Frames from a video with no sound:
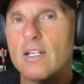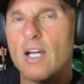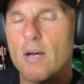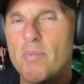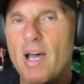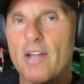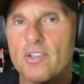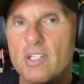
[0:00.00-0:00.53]

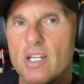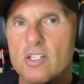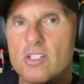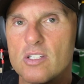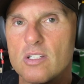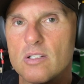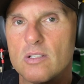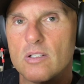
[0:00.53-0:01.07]
about
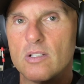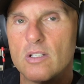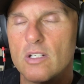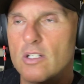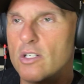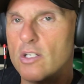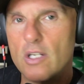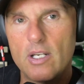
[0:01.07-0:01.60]
this.
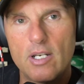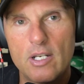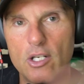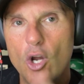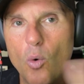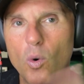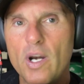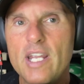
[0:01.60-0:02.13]

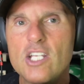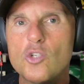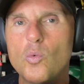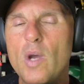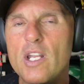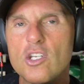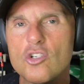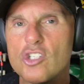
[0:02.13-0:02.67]
Nowhere he's
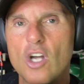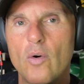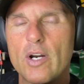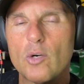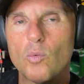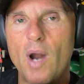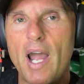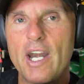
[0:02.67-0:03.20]
went, you saw any
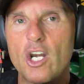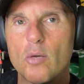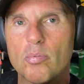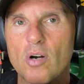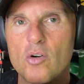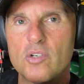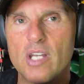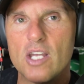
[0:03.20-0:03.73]
rioting or
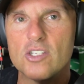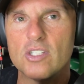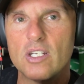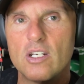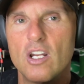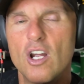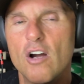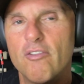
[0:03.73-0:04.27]
protesting
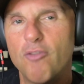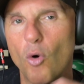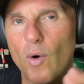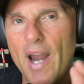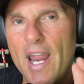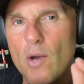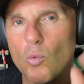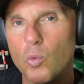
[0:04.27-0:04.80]
for
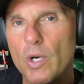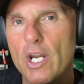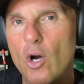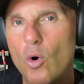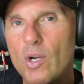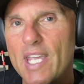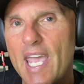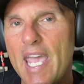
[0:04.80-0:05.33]
a
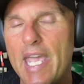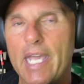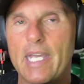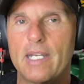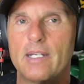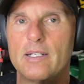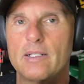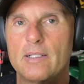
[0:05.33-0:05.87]
real king.
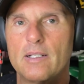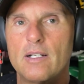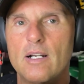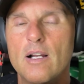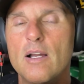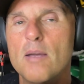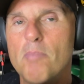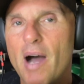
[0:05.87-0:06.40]

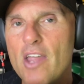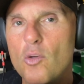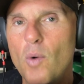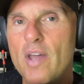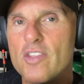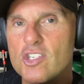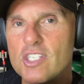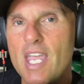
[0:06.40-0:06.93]
By the way,
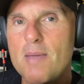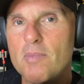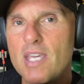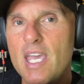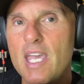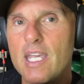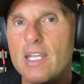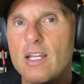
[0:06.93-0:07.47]
the same
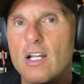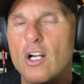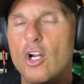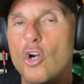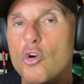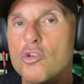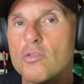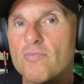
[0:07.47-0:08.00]
king
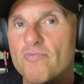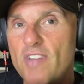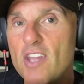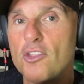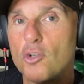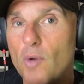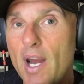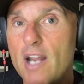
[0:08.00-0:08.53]
whose
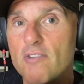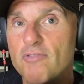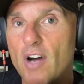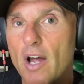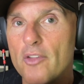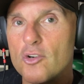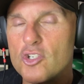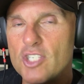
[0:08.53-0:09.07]
fifth
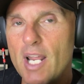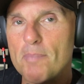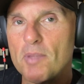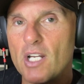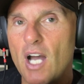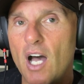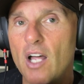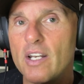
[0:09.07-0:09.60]
grandfather set up the
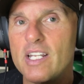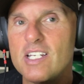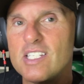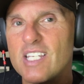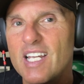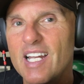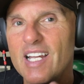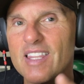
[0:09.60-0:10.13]
colonies
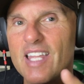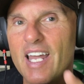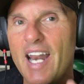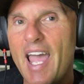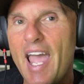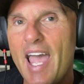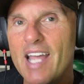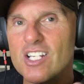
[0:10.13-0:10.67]
that
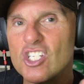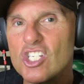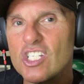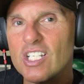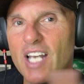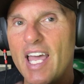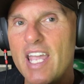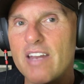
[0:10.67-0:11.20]
had
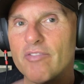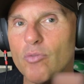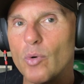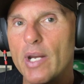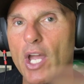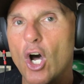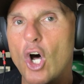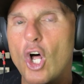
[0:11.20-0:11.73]

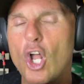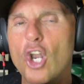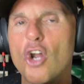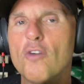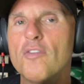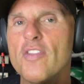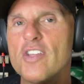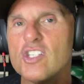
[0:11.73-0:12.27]
slavery all
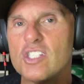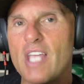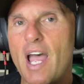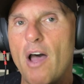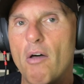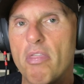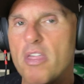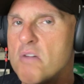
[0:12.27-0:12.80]
over the
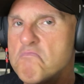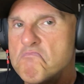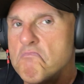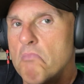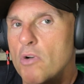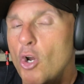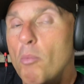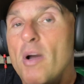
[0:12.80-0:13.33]
South.
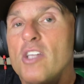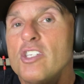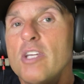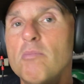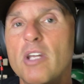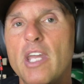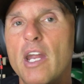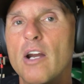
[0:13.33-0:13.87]
Nobody seemed
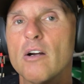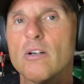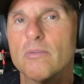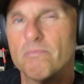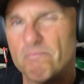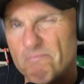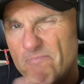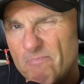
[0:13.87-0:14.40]
to care.
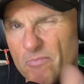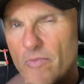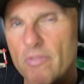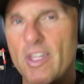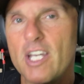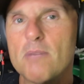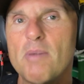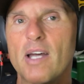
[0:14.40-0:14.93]

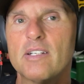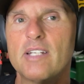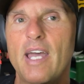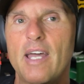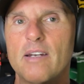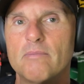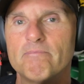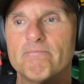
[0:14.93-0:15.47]
Think about that.